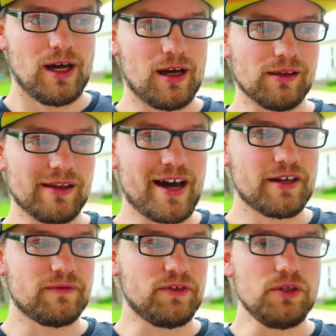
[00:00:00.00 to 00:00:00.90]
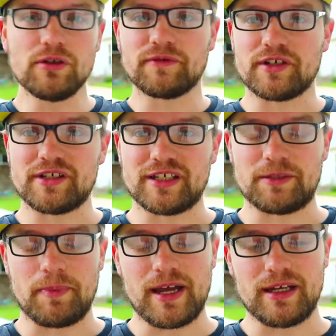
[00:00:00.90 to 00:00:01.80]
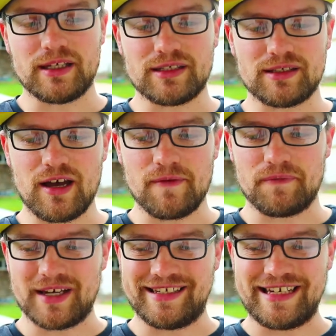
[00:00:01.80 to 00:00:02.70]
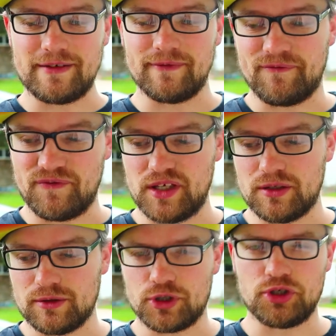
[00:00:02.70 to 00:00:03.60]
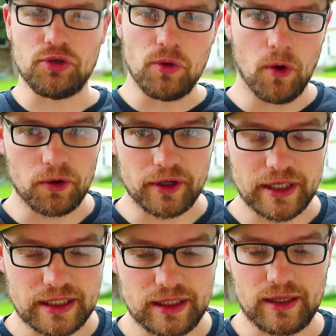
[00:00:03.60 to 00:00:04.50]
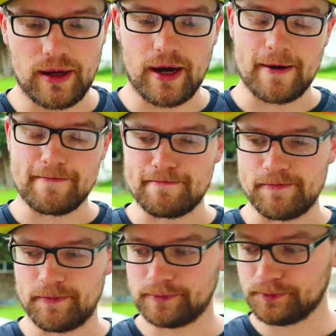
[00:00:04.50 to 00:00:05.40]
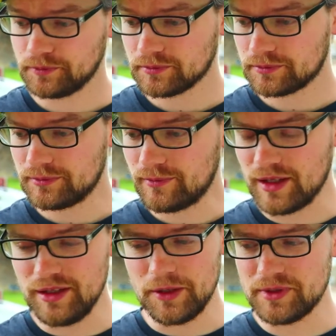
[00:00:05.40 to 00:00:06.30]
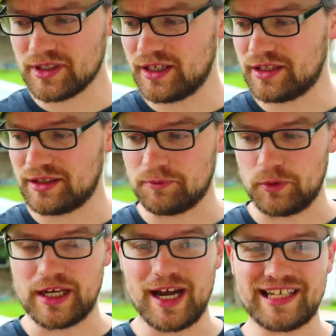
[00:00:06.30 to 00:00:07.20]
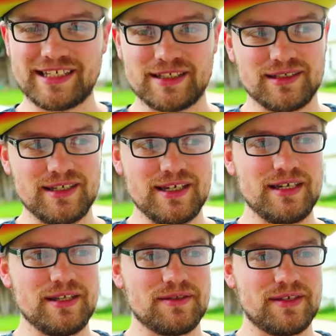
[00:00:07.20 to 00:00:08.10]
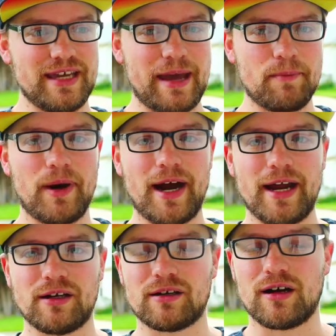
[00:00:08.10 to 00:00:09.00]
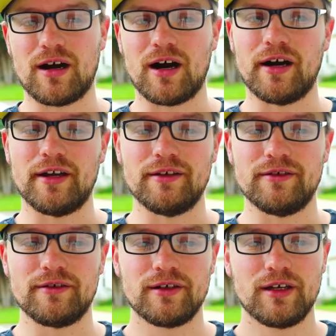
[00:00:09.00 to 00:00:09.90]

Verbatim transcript: a lot of universe expanding stuff that didn't feel shoehorned. Um, there was a, it, we got to see the Empire on